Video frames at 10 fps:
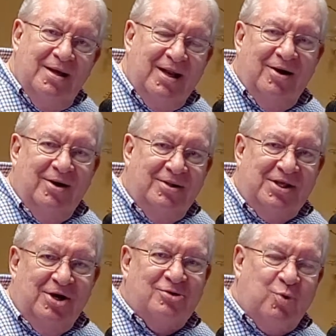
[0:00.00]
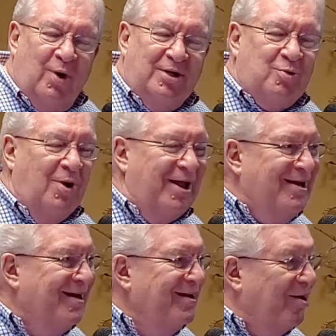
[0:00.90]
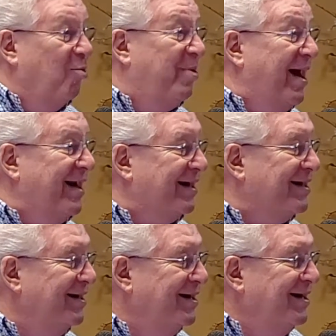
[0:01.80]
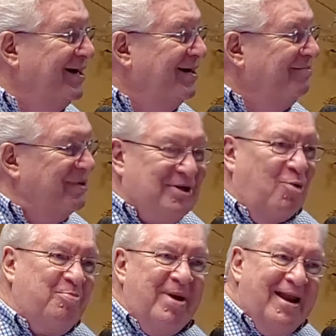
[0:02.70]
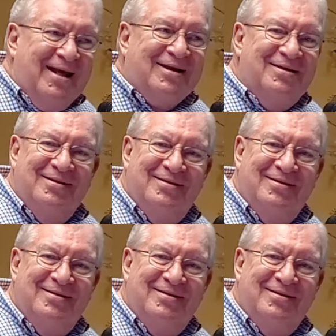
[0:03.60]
you know, in the year 2020, don't panic. But don't panic.